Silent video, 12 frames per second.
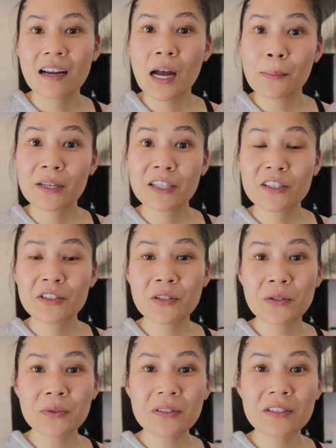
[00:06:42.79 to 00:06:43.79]
coming
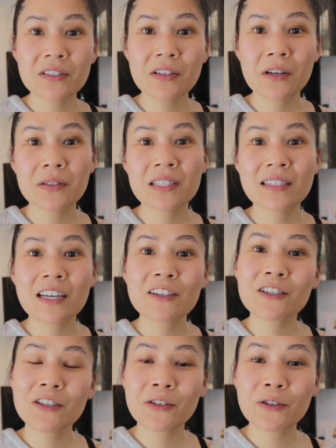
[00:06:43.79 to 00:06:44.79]
soon, so
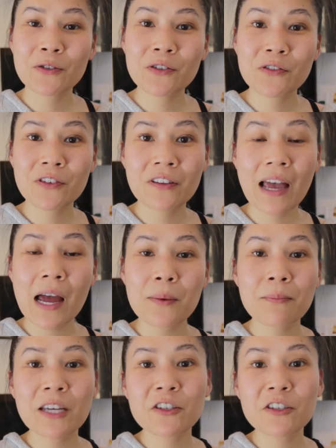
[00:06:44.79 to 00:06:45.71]
stay tuned for that.